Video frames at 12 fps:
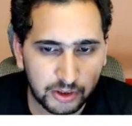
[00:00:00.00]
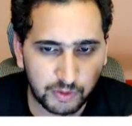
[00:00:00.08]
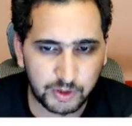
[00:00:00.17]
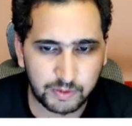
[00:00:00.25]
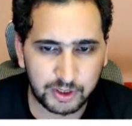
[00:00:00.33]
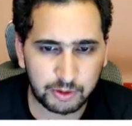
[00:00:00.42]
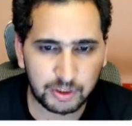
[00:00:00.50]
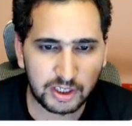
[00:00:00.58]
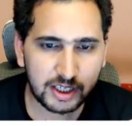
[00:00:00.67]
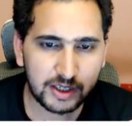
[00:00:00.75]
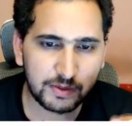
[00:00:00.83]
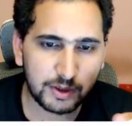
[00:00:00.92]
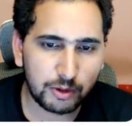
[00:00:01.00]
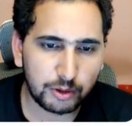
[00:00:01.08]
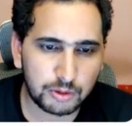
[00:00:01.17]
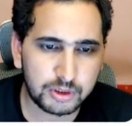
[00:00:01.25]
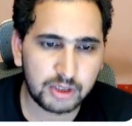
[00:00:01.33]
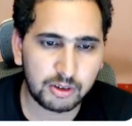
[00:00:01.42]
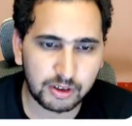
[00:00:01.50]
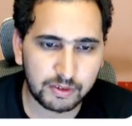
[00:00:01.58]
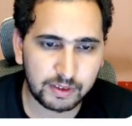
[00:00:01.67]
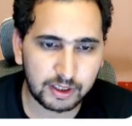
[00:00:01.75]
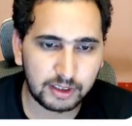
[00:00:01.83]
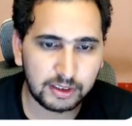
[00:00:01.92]
So what we do here is we go through the
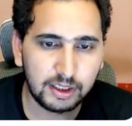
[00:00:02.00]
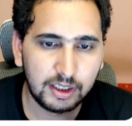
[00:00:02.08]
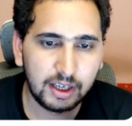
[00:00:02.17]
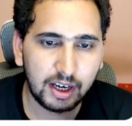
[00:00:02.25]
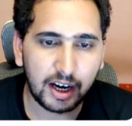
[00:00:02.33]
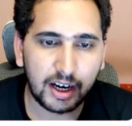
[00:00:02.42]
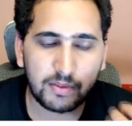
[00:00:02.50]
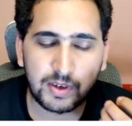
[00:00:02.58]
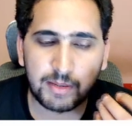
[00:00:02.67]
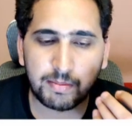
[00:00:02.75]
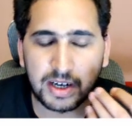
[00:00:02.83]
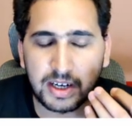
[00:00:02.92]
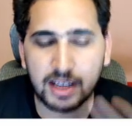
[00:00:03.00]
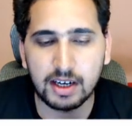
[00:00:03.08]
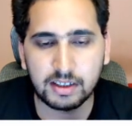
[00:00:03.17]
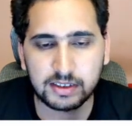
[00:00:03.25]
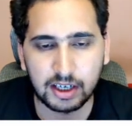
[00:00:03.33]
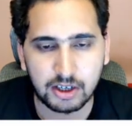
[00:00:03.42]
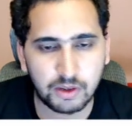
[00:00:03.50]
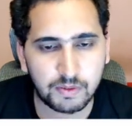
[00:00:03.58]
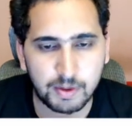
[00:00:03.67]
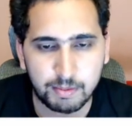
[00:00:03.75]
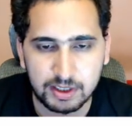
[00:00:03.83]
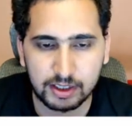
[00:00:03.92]
log file and we maintain a set
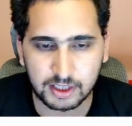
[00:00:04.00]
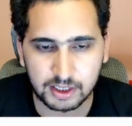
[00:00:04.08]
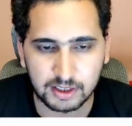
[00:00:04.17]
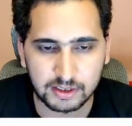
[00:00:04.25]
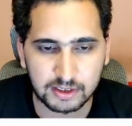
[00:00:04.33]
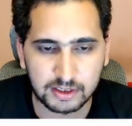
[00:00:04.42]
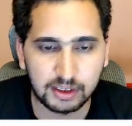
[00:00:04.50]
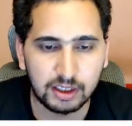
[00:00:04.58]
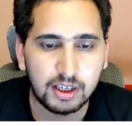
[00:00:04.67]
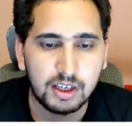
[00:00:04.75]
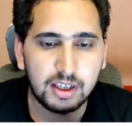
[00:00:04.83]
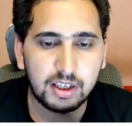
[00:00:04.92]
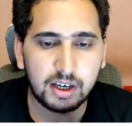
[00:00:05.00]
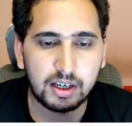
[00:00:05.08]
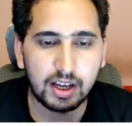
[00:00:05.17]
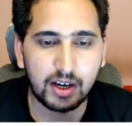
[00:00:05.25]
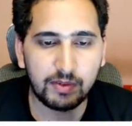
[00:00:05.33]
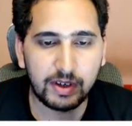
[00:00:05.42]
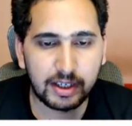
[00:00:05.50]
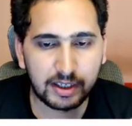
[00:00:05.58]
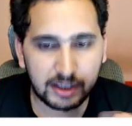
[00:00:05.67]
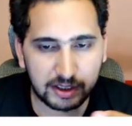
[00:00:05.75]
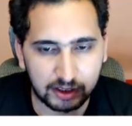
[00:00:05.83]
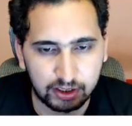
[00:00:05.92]
of committed transaction, right? And we
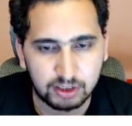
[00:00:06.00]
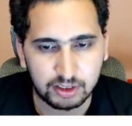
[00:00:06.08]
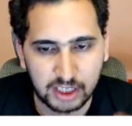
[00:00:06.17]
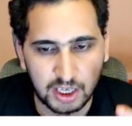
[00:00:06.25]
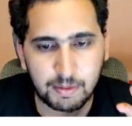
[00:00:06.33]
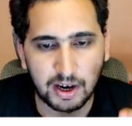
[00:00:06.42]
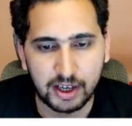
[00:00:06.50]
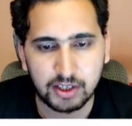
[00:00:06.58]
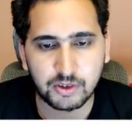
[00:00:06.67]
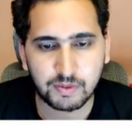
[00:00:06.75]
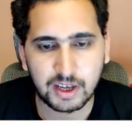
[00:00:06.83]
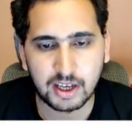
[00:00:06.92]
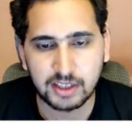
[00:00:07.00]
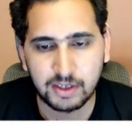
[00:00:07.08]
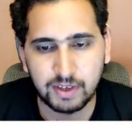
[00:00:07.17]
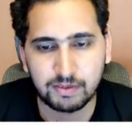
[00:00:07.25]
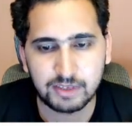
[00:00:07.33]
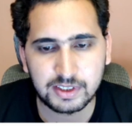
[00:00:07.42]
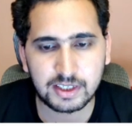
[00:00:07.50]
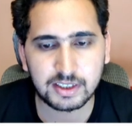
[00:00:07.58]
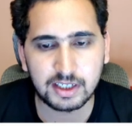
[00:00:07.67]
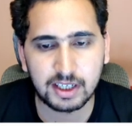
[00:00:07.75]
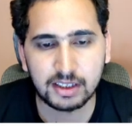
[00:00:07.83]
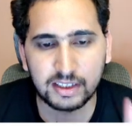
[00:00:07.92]
keep adding. So as in when we see
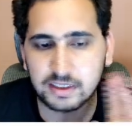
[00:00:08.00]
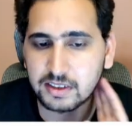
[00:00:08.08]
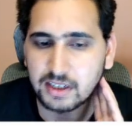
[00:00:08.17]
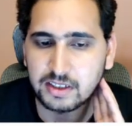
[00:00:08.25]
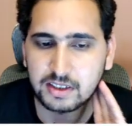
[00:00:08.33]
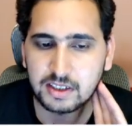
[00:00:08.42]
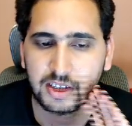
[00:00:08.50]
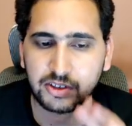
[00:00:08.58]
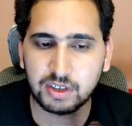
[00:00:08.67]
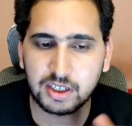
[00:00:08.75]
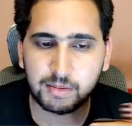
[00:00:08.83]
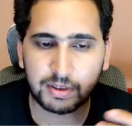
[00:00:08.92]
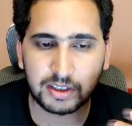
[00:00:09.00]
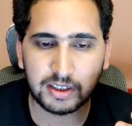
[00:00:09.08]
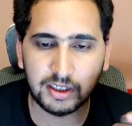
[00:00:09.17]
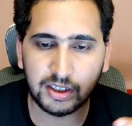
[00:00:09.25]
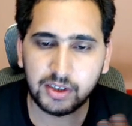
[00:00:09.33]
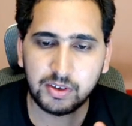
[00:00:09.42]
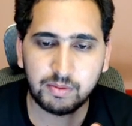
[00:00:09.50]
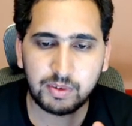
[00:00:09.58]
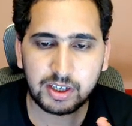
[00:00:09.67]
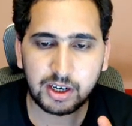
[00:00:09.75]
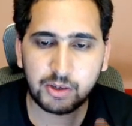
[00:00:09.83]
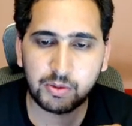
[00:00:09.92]
that, hey, this transaction is actually committed,
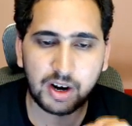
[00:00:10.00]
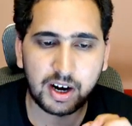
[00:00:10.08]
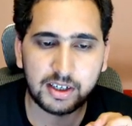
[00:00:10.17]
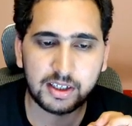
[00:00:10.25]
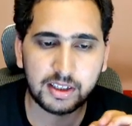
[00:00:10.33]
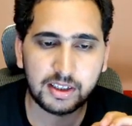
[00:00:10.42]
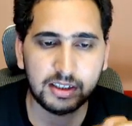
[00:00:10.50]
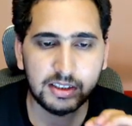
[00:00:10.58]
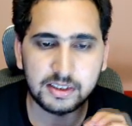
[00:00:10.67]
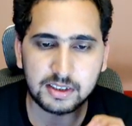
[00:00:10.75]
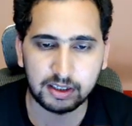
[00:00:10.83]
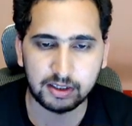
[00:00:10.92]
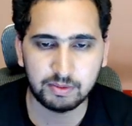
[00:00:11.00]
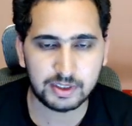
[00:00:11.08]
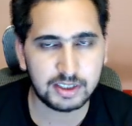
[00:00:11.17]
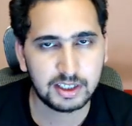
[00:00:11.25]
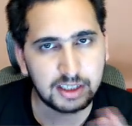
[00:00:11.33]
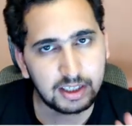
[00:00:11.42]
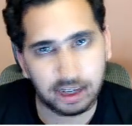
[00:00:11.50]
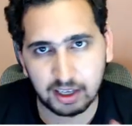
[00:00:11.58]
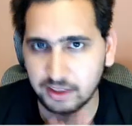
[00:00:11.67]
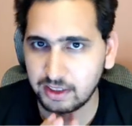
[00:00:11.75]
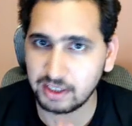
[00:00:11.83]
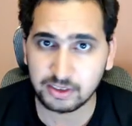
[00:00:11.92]
we try to add it in the set. We say that,
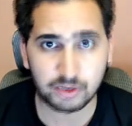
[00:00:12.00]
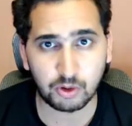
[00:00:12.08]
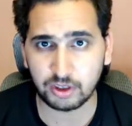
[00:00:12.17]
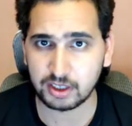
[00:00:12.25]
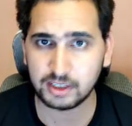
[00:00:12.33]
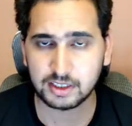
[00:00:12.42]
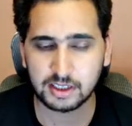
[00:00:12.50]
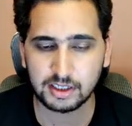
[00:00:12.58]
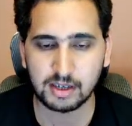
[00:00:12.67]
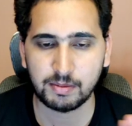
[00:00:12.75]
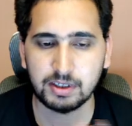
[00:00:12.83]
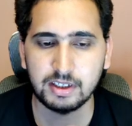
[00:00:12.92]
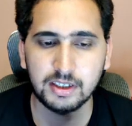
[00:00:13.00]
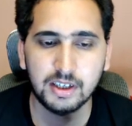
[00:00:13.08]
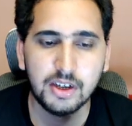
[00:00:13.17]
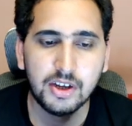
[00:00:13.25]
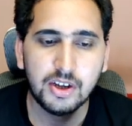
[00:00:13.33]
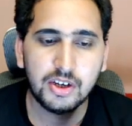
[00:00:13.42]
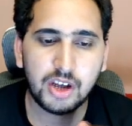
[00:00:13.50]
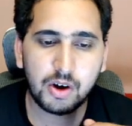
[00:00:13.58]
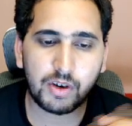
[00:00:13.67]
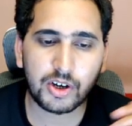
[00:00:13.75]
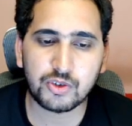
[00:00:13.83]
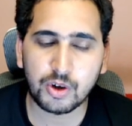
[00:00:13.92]
hey, these all transactions are committed.
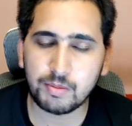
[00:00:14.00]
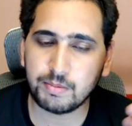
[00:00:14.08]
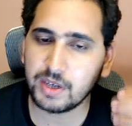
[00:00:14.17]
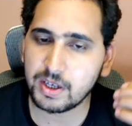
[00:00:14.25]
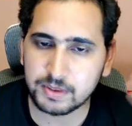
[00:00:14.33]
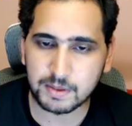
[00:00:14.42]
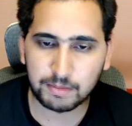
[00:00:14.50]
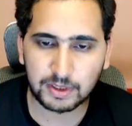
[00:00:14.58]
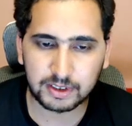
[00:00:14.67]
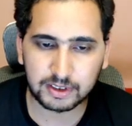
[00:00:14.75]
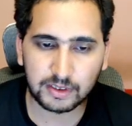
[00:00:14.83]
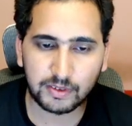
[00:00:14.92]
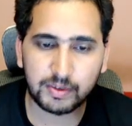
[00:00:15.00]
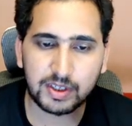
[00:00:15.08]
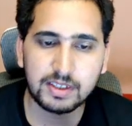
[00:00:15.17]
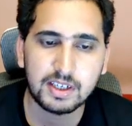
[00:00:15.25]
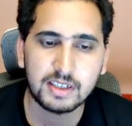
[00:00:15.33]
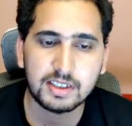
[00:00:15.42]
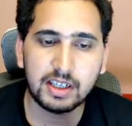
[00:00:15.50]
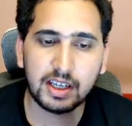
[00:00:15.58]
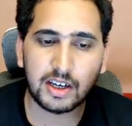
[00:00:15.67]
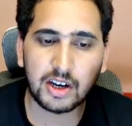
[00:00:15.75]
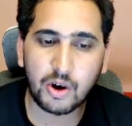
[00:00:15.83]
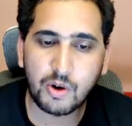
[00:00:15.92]
Now our job becomes simpler, which says that,
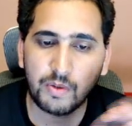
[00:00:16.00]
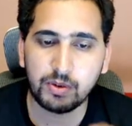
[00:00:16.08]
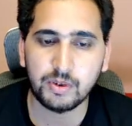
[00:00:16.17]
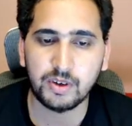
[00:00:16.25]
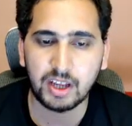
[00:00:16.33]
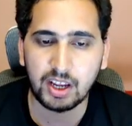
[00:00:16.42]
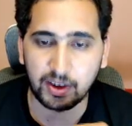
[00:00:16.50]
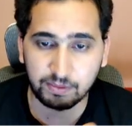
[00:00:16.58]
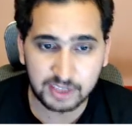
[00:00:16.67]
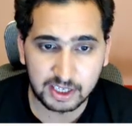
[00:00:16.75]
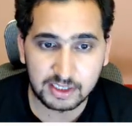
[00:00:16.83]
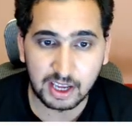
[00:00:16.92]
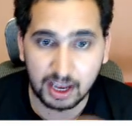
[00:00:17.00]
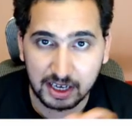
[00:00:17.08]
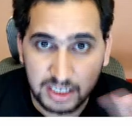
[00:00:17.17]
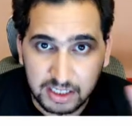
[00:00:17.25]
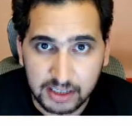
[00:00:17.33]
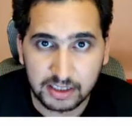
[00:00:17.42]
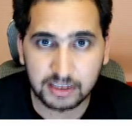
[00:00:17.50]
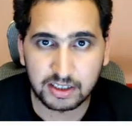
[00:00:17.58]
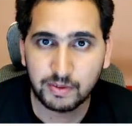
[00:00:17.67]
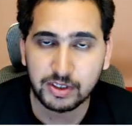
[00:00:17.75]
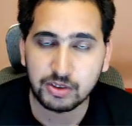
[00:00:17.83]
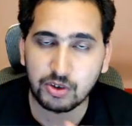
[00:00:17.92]
hey, now if there is any
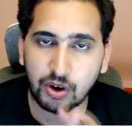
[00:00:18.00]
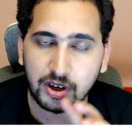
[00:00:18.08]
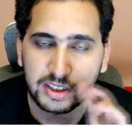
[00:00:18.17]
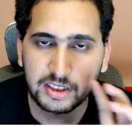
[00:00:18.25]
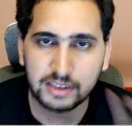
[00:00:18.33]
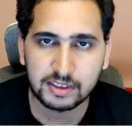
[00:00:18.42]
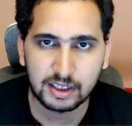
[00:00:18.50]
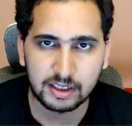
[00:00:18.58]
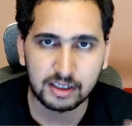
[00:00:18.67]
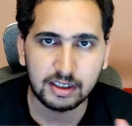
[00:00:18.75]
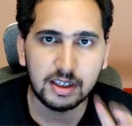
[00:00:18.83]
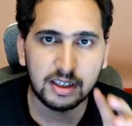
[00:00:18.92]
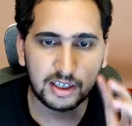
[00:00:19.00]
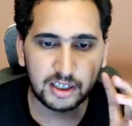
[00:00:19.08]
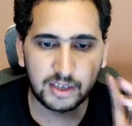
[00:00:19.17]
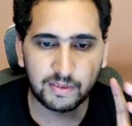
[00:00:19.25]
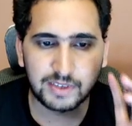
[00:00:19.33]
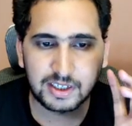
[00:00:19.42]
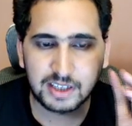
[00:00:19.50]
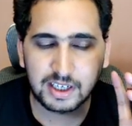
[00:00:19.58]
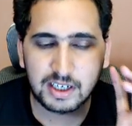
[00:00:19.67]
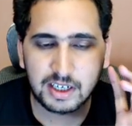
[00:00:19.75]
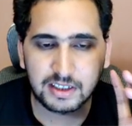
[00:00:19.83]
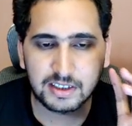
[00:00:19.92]
transaction which is not in this set, right? If there is
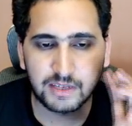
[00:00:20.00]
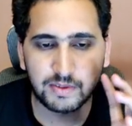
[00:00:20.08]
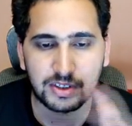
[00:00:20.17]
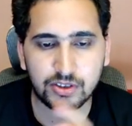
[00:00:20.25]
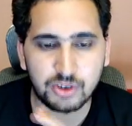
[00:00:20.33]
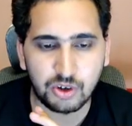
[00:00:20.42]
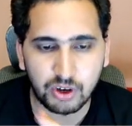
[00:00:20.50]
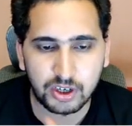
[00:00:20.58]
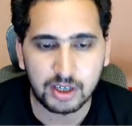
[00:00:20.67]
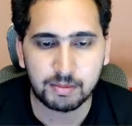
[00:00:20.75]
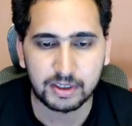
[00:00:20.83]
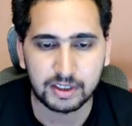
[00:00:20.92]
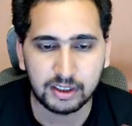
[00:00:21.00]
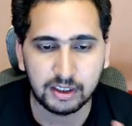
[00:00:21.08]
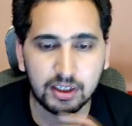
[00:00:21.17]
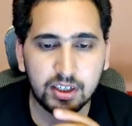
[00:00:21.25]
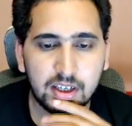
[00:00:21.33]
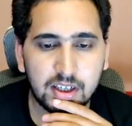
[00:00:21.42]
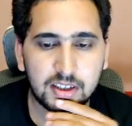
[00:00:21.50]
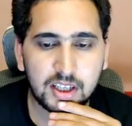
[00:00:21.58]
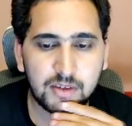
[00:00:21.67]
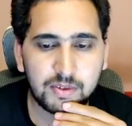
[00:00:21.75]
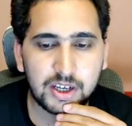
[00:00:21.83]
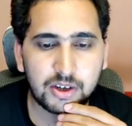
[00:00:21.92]
any transaction which is non-committed,
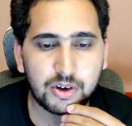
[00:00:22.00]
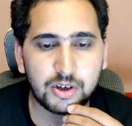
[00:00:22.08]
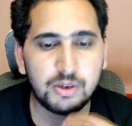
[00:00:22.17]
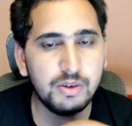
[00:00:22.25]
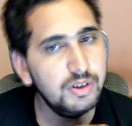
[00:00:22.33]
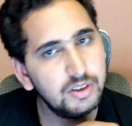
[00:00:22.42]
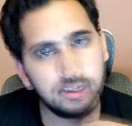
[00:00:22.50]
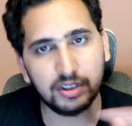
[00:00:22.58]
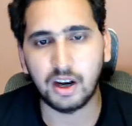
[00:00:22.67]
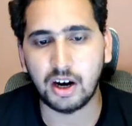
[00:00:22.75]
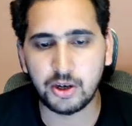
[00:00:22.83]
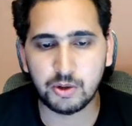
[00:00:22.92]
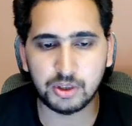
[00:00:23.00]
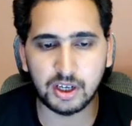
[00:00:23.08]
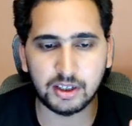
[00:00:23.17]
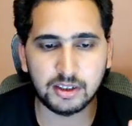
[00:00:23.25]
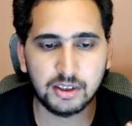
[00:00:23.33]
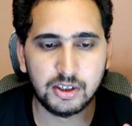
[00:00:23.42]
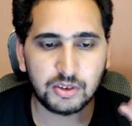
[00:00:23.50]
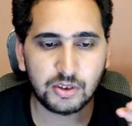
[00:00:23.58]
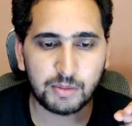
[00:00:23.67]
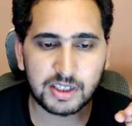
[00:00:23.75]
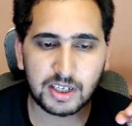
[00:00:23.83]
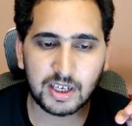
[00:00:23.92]
then we are going to undo that.
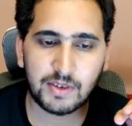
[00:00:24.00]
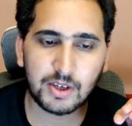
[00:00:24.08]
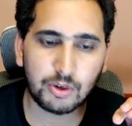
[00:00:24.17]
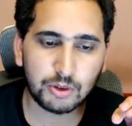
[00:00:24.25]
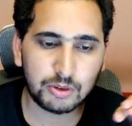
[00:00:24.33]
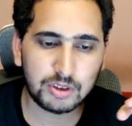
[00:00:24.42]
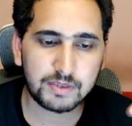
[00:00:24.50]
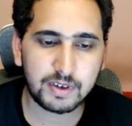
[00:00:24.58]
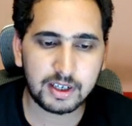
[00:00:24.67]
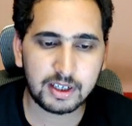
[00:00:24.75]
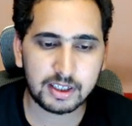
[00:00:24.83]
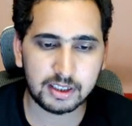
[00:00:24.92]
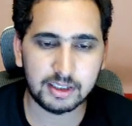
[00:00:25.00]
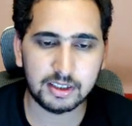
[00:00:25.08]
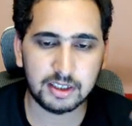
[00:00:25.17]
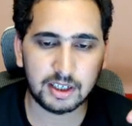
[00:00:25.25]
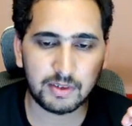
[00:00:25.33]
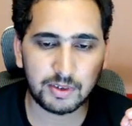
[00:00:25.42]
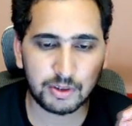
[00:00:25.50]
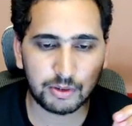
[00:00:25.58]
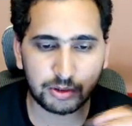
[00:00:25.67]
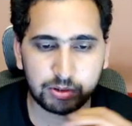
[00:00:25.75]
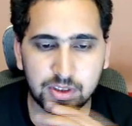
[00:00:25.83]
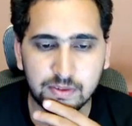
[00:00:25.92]
So basically we go through this file again, right? We
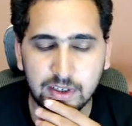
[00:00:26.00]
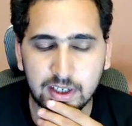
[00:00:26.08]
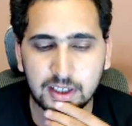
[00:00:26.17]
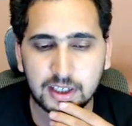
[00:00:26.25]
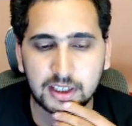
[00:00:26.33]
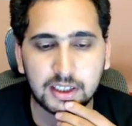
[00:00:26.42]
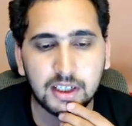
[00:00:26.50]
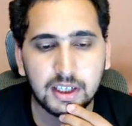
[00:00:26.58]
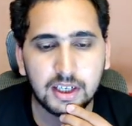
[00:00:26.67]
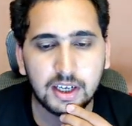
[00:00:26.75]
go through this file again